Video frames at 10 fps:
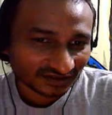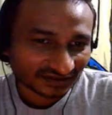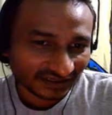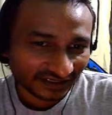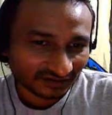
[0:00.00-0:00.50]

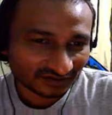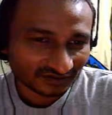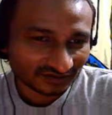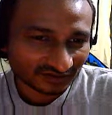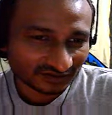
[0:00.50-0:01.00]
then
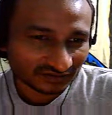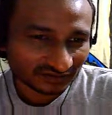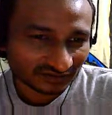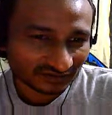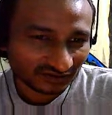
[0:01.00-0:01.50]

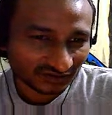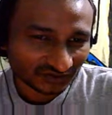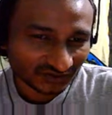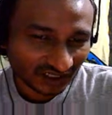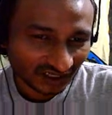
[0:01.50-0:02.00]

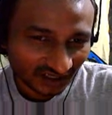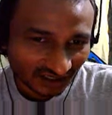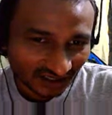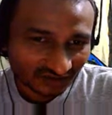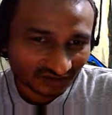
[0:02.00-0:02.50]
you
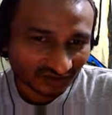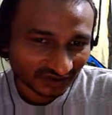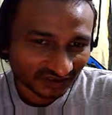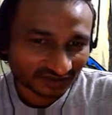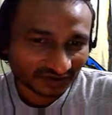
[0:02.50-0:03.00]
are
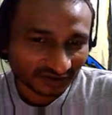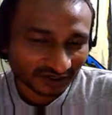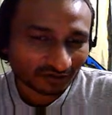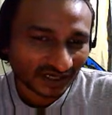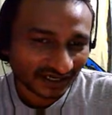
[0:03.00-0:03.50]
going to be
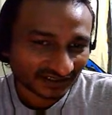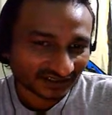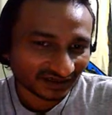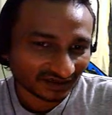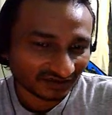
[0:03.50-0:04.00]
required
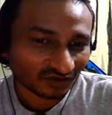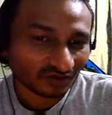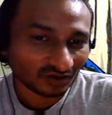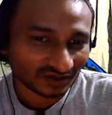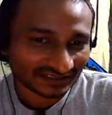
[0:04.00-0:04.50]
to cut
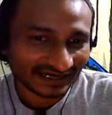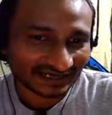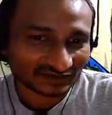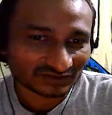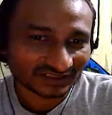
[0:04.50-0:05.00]
all
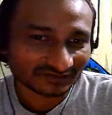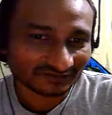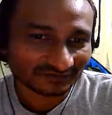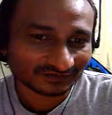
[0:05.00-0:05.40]
ties with them.